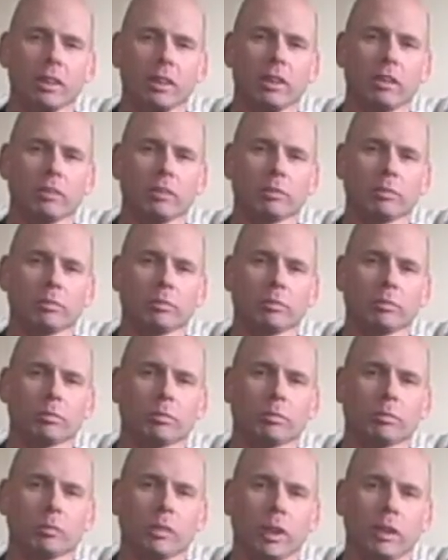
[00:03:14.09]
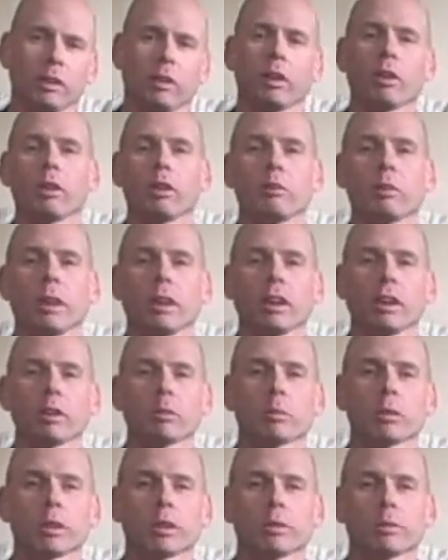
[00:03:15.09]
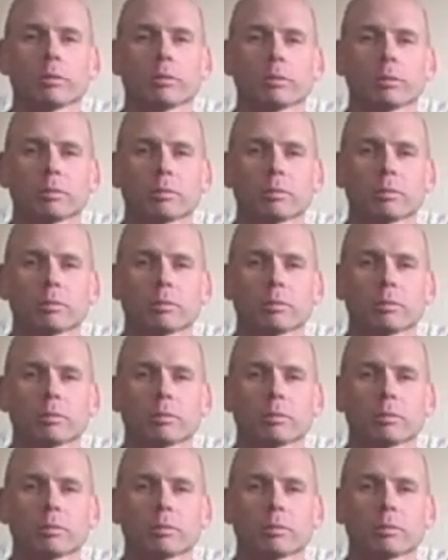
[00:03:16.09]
it. And you're going to make it come true.